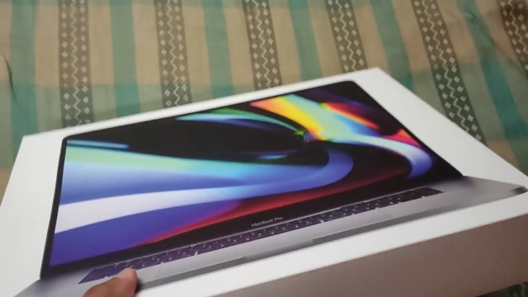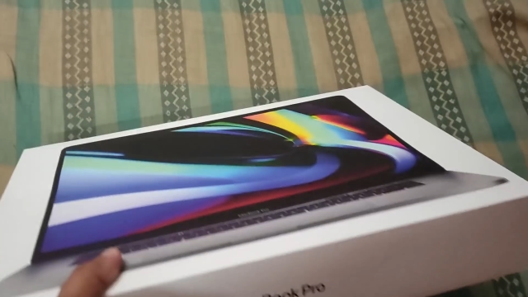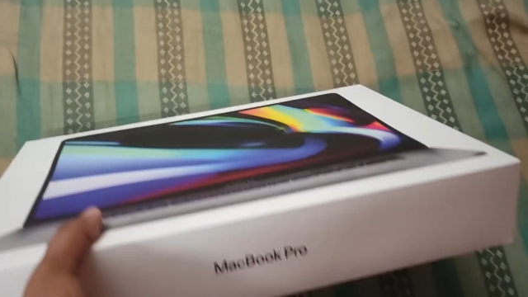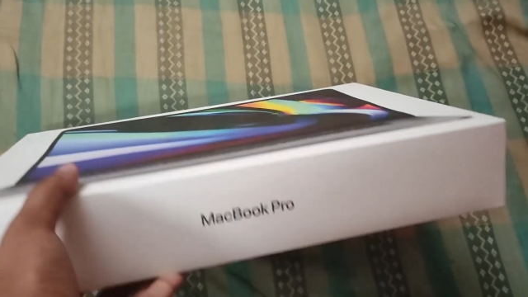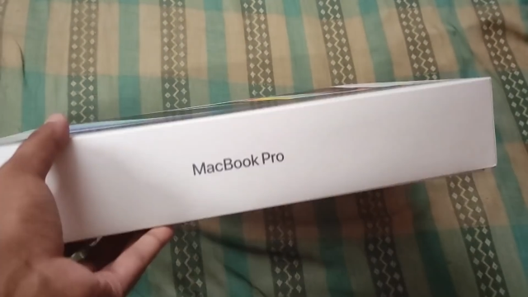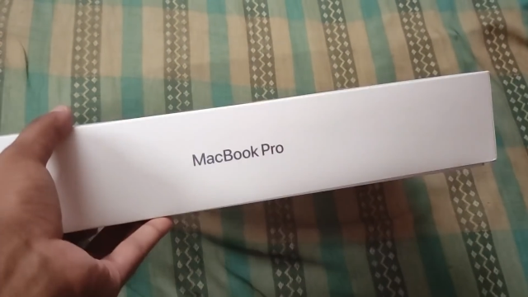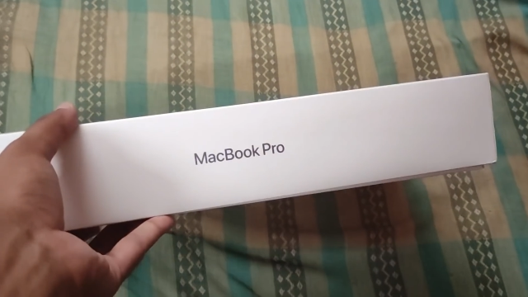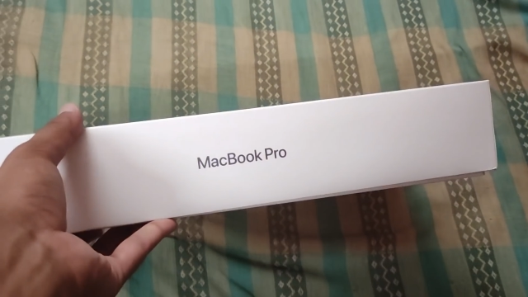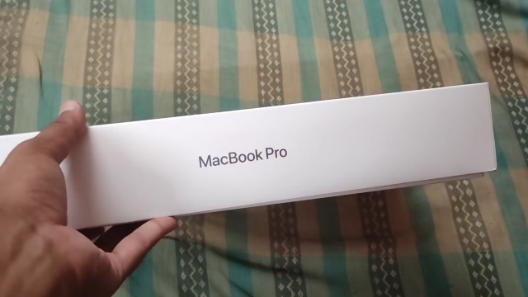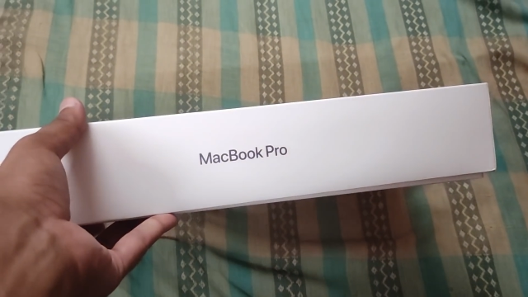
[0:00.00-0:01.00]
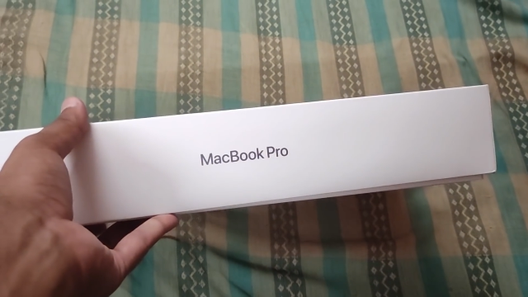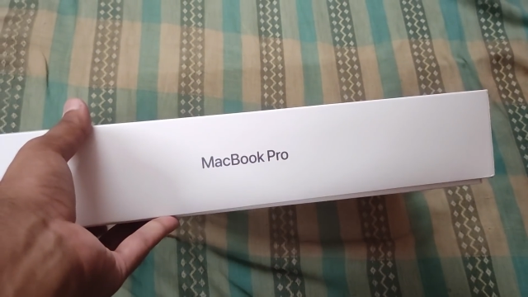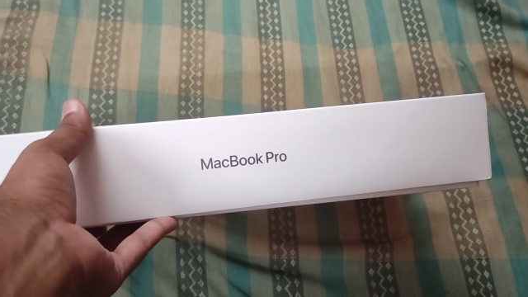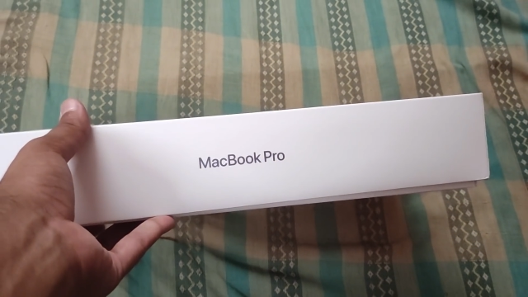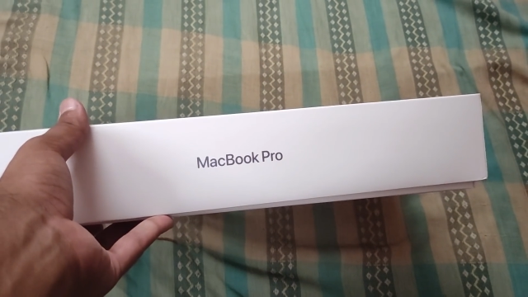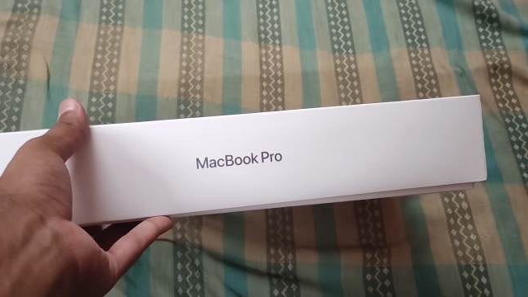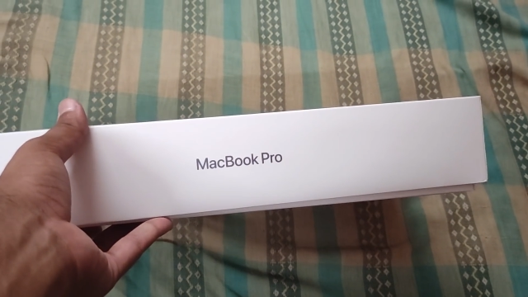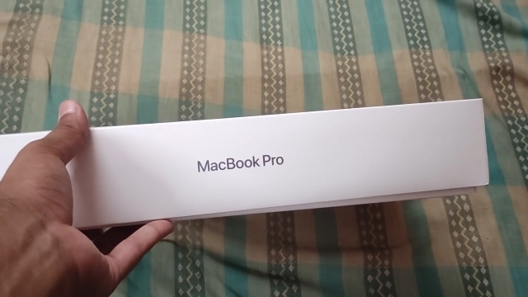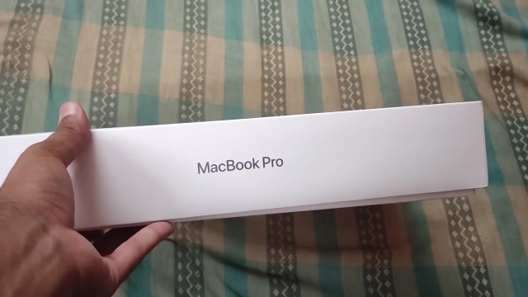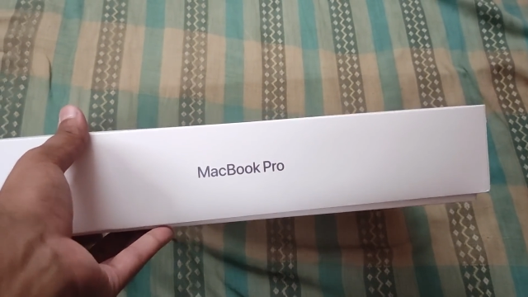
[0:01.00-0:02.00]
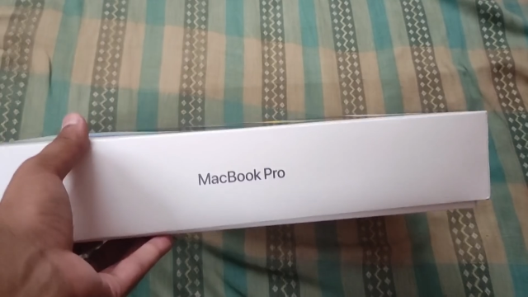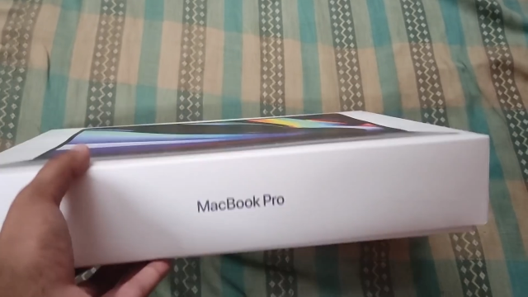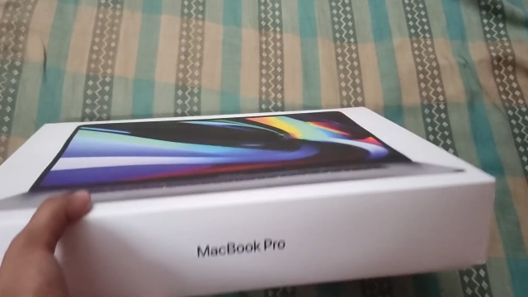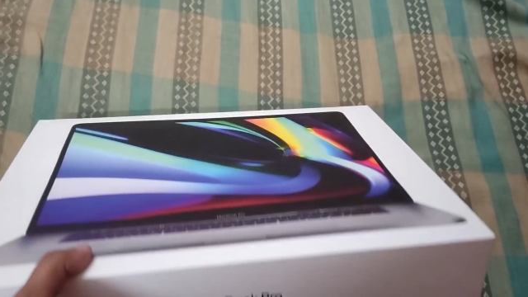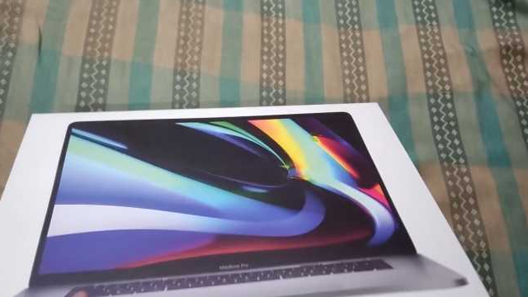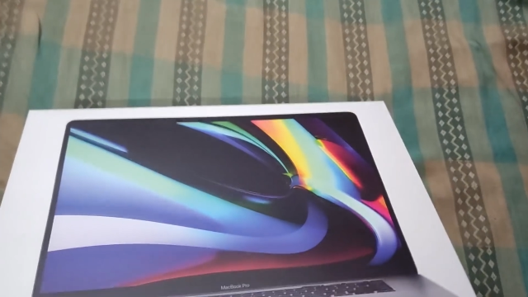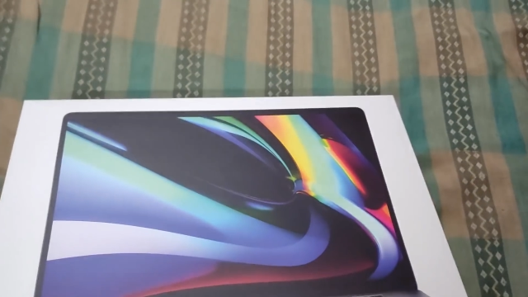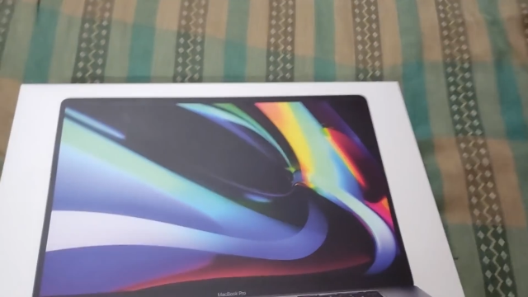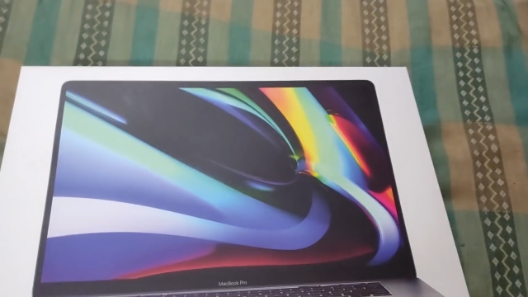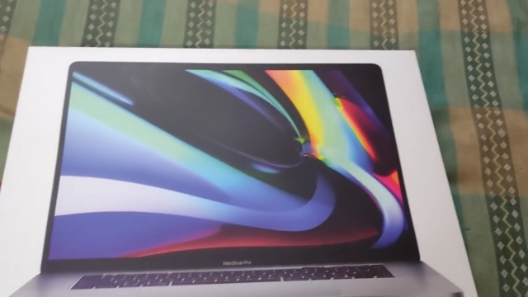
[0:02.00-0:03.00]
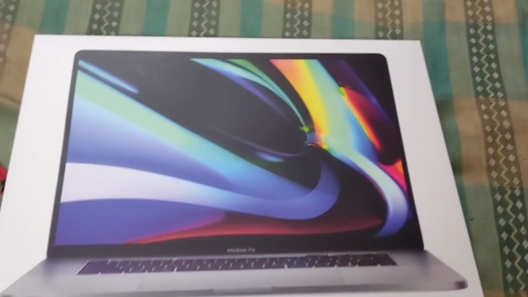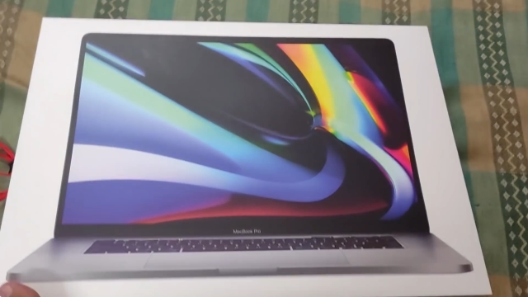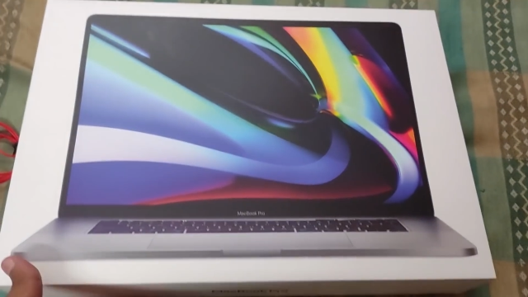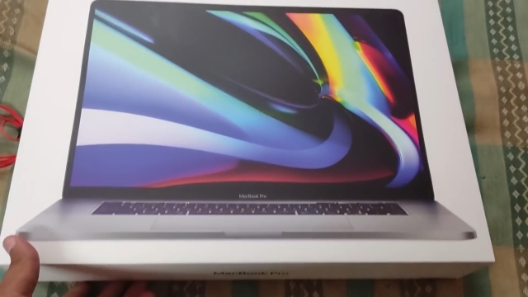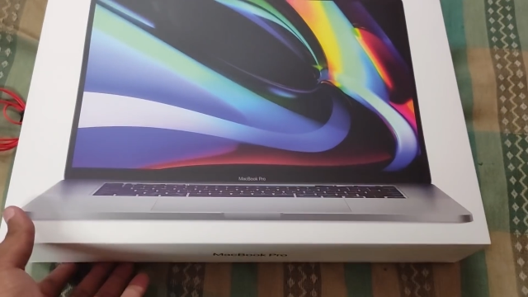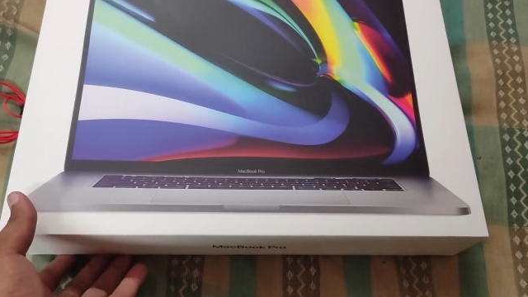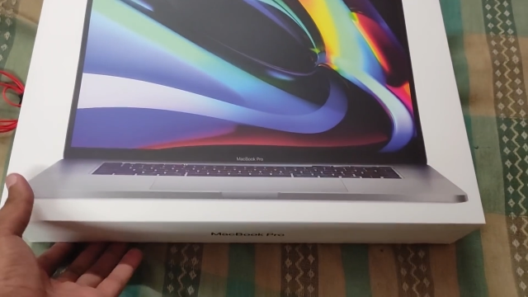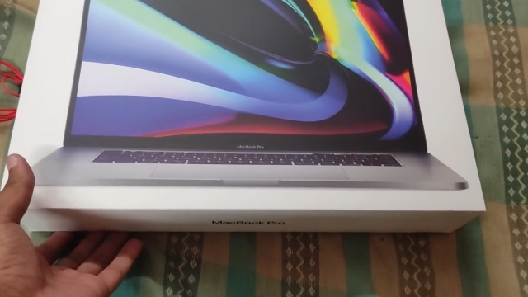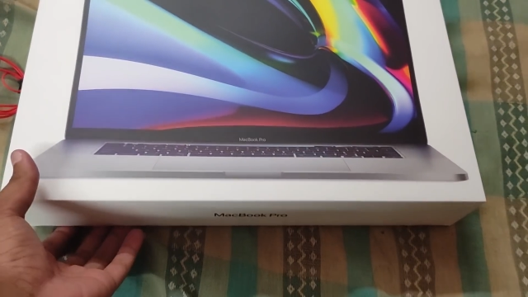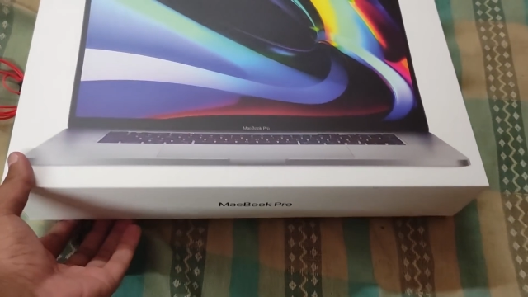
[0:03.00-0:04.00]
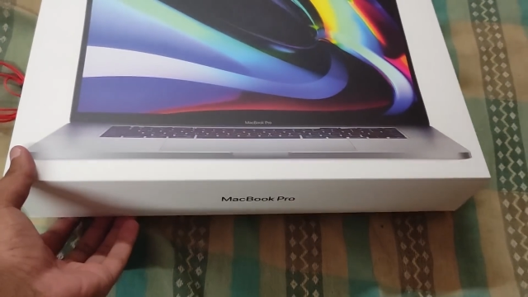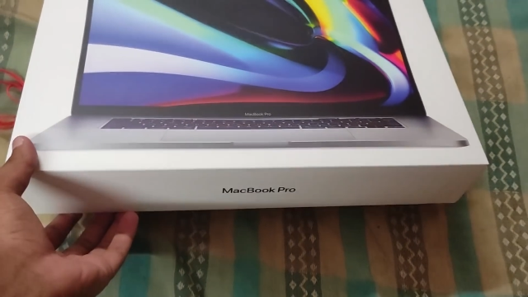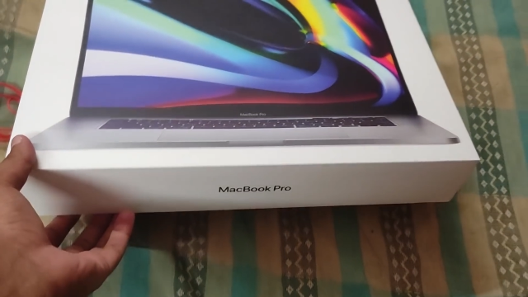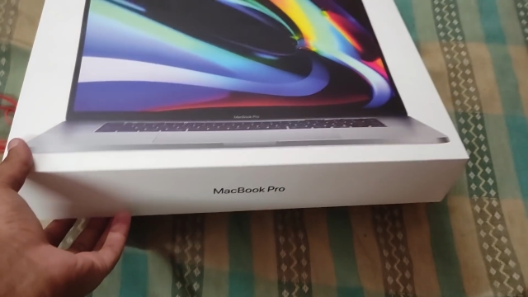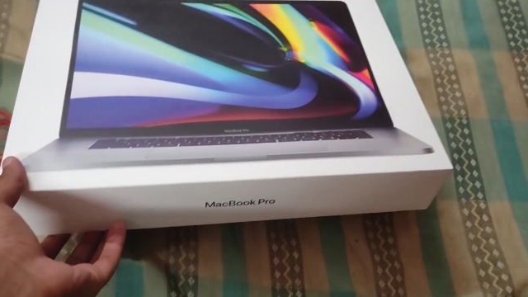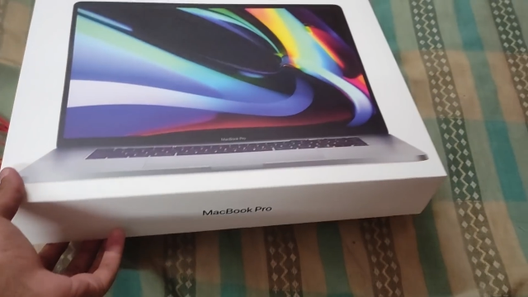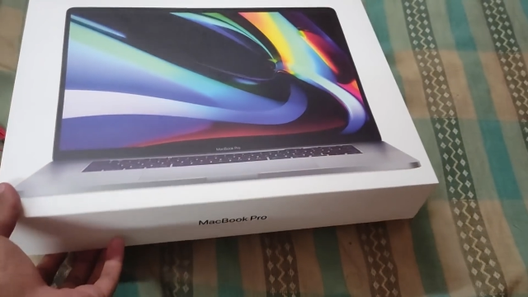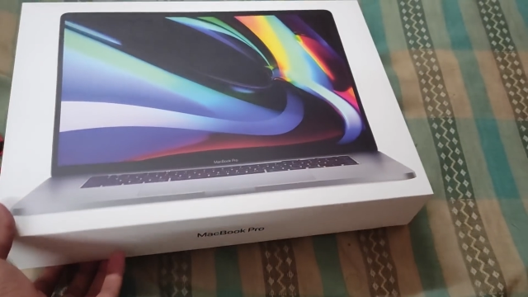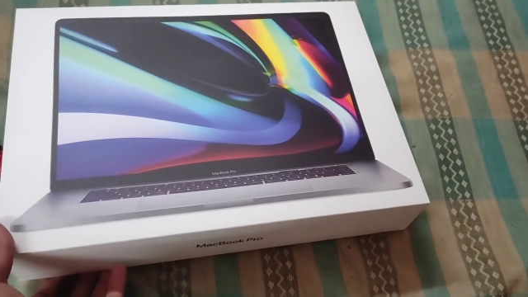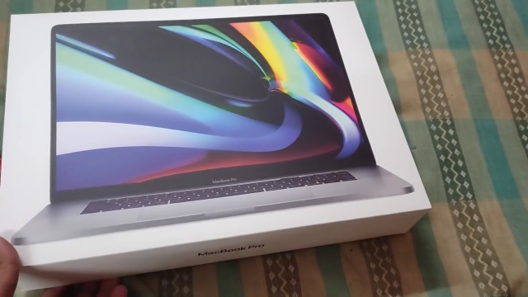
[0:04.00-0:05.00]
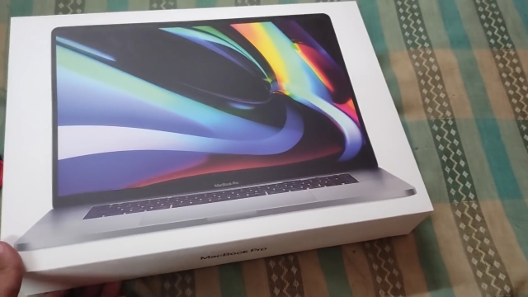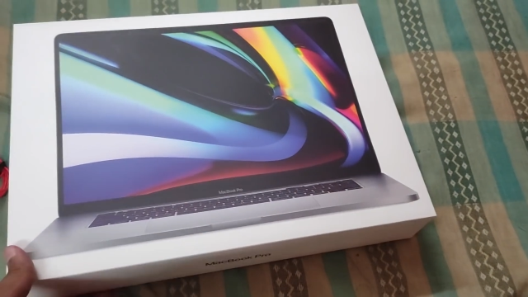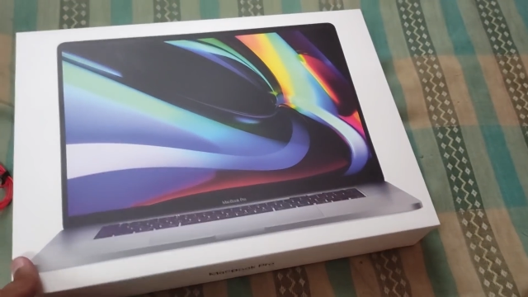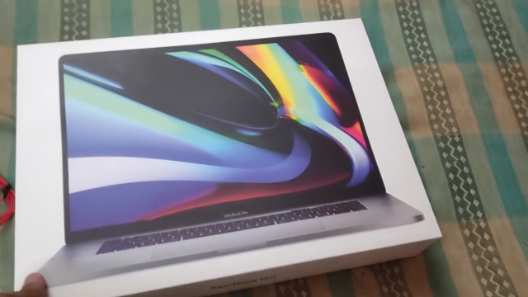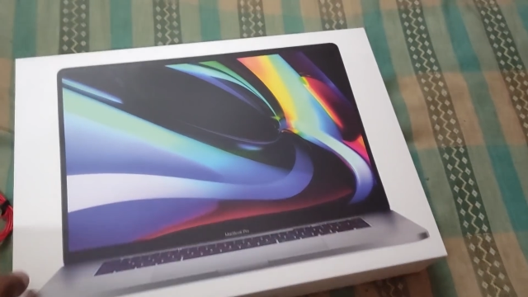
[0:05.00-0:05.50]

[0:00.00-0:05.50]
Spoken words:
[unreadable: no face in view]